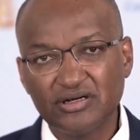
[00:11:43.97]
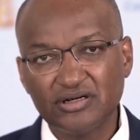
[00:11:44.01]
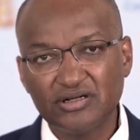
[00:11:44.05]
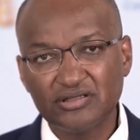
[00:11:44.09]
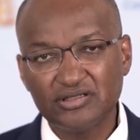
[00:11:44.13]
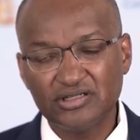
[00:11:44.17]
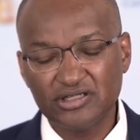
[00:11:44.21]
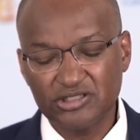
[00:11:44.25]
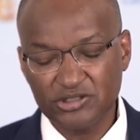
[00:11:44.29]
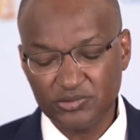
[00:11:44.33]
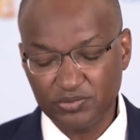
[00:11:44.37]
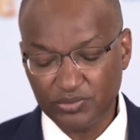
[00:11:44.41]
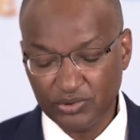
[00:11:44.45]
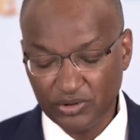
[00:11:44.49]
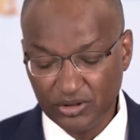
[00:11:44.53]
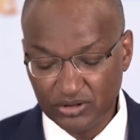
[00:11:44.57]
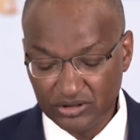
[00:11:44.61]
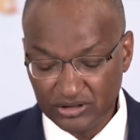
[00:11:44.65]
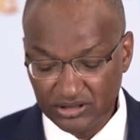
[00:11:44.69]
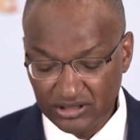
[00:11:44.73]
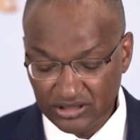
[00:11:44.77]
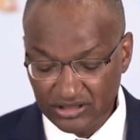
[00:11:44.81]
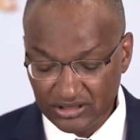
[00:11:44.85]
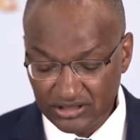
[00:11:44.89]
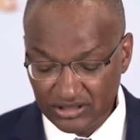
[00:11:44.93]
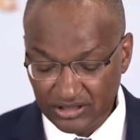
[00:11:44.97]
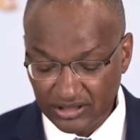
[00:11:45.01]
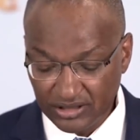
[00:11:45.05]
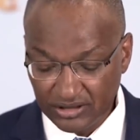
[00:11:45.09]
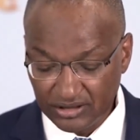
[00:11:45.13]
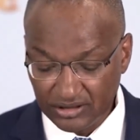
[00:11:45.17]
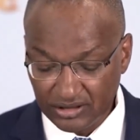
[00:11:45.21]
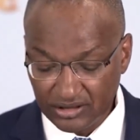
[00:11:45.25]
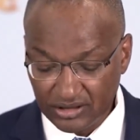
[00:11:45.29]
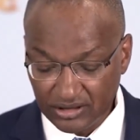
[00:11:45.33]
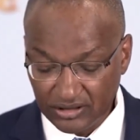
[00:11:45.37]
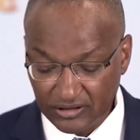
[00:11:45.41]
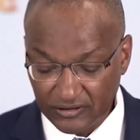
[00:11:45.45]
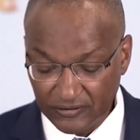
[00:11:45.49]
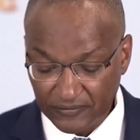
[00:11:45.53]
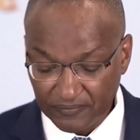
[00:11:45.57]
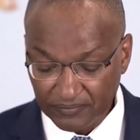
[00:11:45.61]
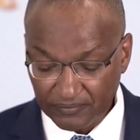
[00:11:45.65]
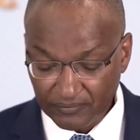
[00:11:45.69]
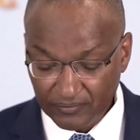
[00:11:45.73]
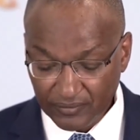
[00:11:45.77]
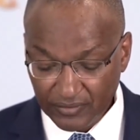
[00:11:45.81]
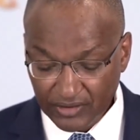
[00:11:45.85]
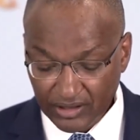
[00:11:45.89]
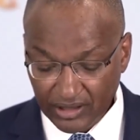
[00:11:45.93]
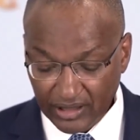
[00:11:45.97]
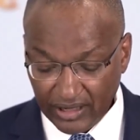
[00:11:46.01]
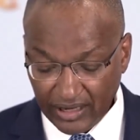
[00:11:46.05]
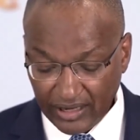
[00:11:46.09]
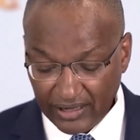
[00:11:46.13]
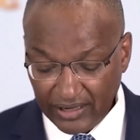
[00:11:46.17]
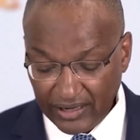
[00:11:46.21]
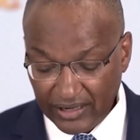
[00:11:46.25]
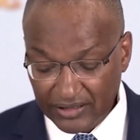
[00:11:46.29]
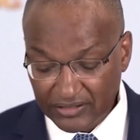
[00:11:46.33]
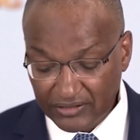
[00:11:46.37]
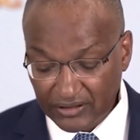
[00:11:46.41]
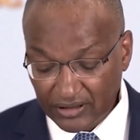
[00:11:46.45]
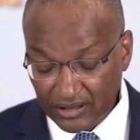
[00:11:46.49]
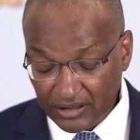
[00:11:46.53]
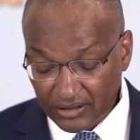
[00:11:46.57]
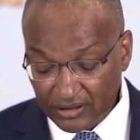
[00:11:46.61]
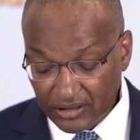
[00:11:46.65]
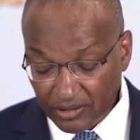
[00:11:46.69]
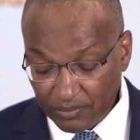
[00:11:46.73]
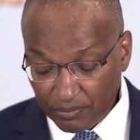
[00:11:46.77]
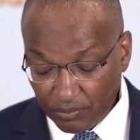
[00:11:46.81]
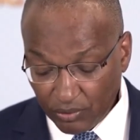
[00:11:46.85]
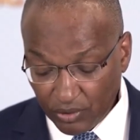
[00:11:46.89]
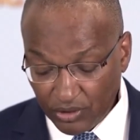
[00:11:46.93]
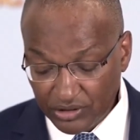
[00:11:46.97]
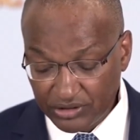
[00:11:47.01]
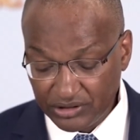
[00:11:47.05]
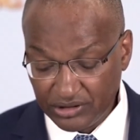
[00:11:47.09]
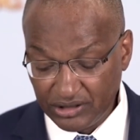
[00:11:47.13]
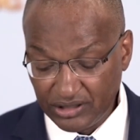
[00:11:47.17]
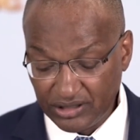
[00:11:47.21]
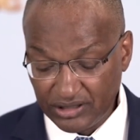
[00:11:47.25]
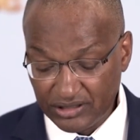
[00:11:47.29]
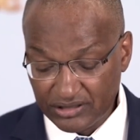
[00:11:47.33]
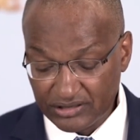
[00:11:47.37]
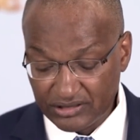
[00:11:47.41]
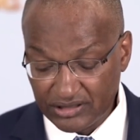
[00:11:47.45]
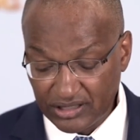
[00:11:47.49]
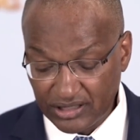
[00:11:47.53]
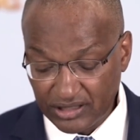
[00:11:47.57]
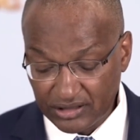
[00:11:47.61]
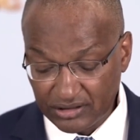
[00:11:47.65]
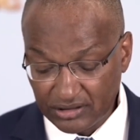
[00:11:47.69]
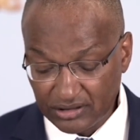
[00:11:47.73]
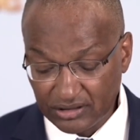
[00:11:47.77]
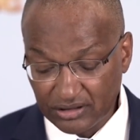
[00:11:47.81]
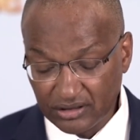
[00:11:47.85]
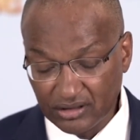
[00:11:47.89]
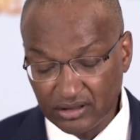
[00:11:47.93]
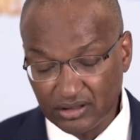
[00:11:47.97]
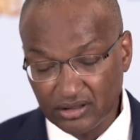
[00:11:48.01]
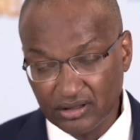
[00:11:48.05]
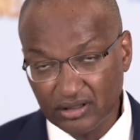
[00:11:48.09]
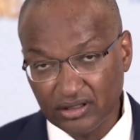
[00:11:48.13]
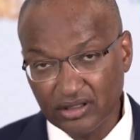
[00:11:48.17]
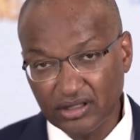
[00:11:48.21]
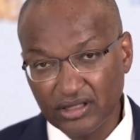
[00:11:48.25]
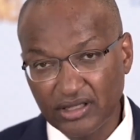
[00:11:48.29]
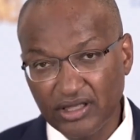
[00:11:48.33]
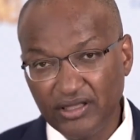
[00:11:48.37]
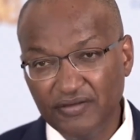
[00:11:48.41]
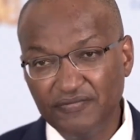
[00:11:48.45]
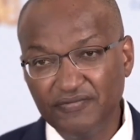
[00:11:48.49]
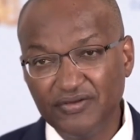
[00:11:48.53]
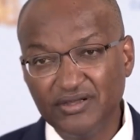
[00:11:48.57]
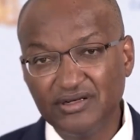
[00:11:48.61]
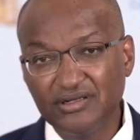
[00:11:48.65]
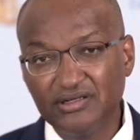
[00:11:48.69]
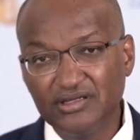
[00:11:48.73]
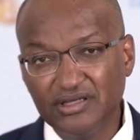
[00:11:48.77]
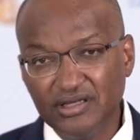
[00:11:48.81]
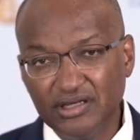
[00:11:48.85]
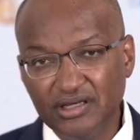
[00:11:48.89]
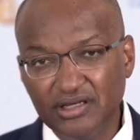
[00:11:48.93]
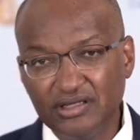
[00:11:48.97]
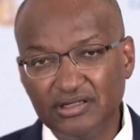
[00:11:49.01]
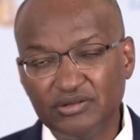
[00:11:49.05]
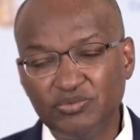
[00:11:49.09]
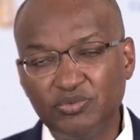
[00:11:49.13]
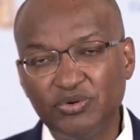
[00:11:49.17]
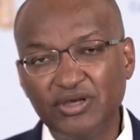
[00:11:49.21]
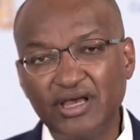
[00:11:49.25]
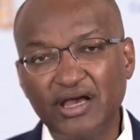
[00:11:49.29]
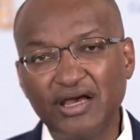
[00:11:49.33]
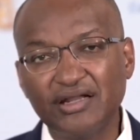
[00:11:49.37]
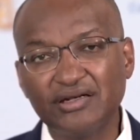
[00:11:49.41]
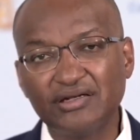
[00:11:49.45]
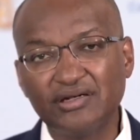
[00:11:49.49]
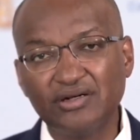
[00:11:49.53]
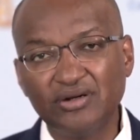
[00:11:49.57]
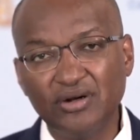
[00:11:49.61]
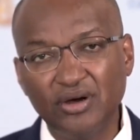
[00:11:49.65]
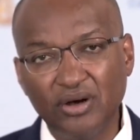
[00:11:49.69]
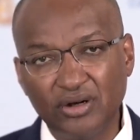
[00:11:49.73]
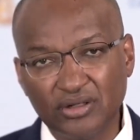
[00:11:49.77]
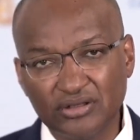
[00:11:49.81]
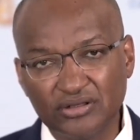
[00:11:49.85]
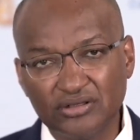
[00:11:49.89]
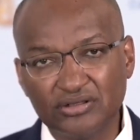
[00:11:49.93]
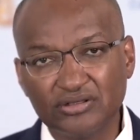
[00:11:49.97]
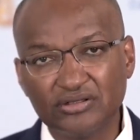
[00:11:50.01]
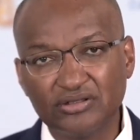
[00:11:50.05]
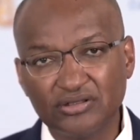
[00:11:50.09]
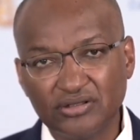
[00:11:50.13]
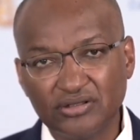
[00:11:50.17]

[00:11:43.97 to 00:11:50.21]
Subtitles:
There's progress, and I think the point here is that if indeed we had not